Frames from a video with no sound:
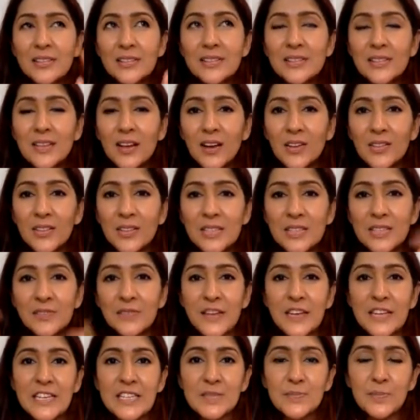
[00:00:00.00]
this
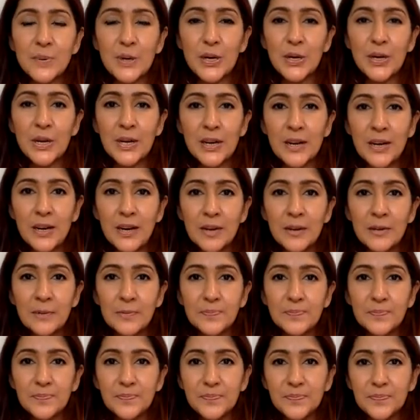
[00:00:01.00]
Facebook
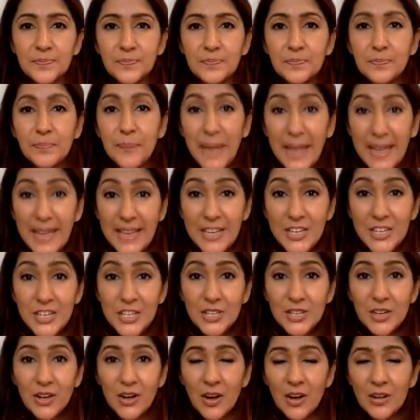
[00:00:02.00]

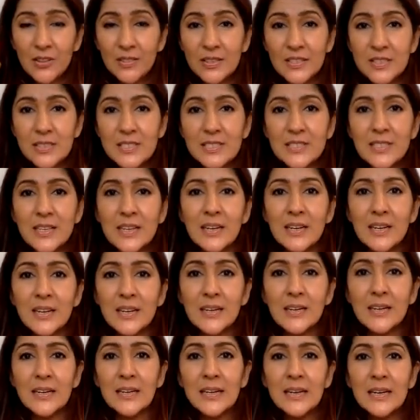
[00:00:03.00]
page, on this
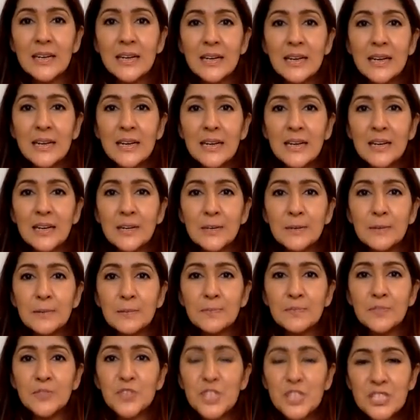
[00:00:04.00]

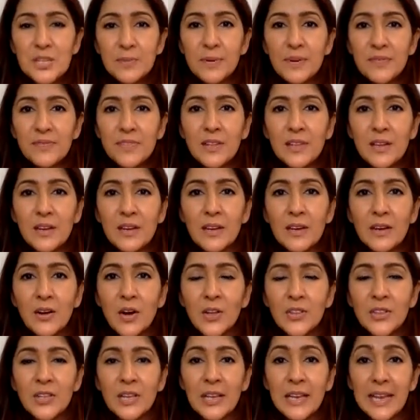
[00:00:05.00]
just above the
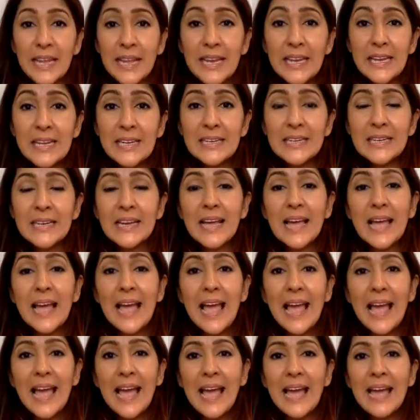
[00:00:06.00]
on the link.
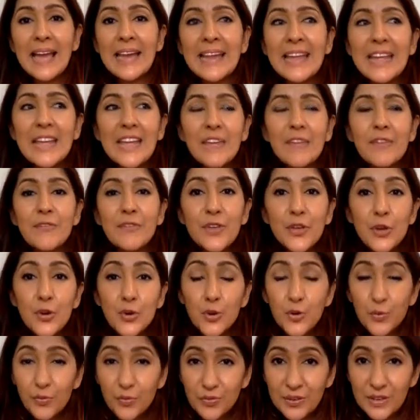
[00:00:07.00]
And if
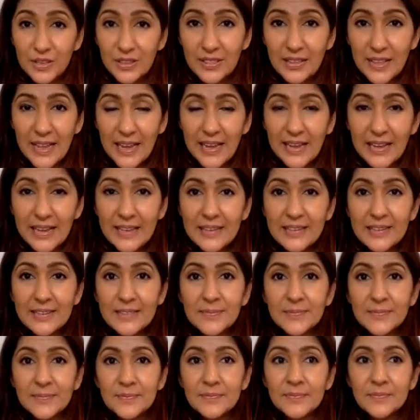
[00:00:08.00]
you feel like
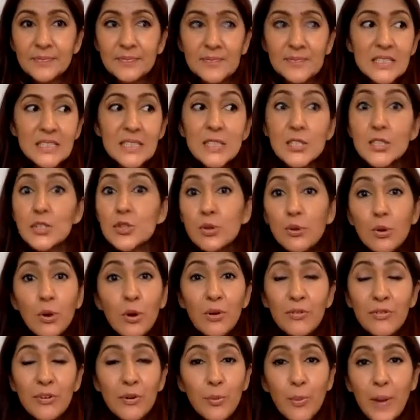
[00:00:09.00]
this is
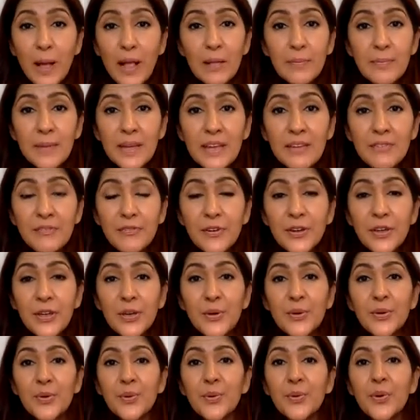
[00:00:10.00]
too overwhelming for
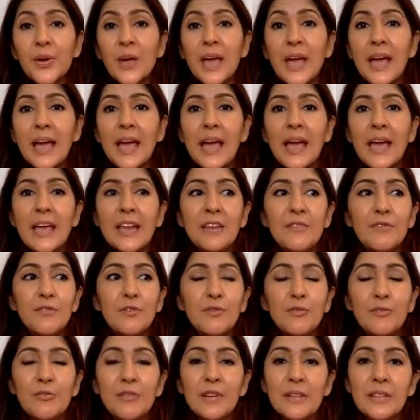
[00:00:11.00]
you, and
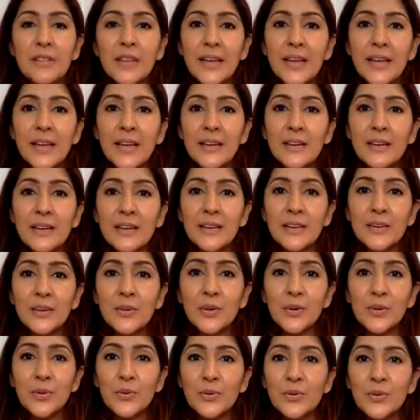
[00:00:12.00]
if you feel like
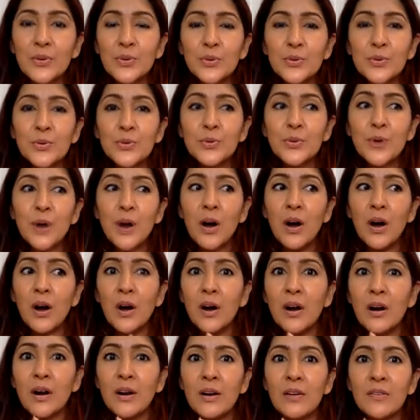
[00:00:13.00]
you
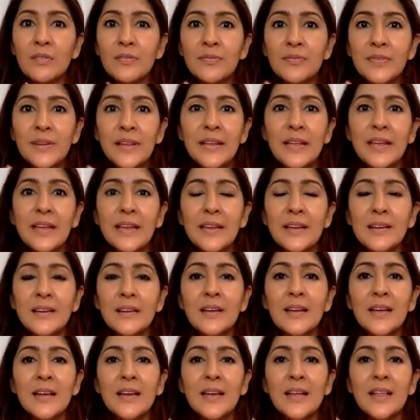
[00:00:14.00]
are
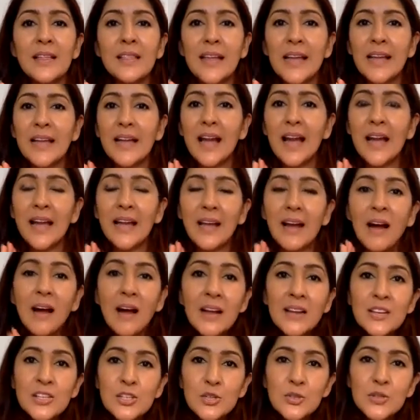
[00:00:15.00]
feeling like I
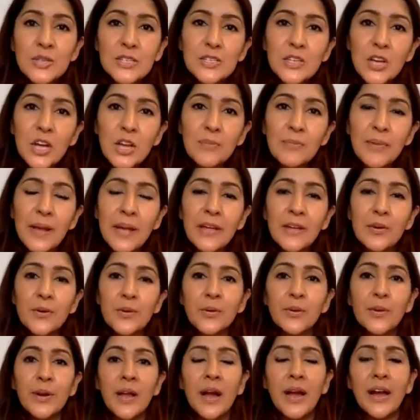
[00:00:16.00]
can't do this on my
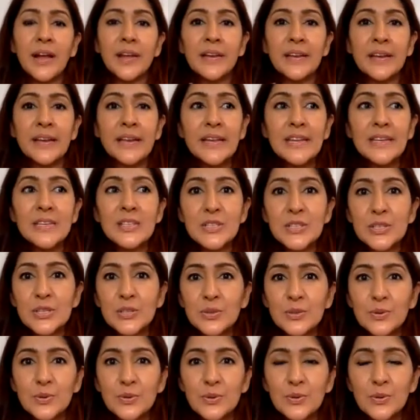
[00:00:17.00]
own, I need
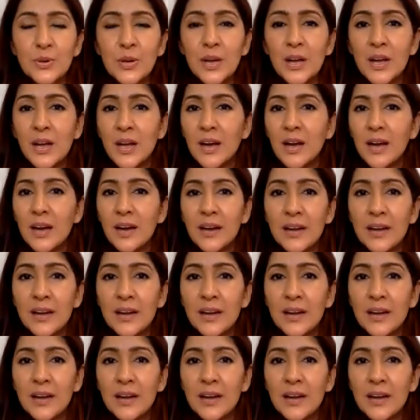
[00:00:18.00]
to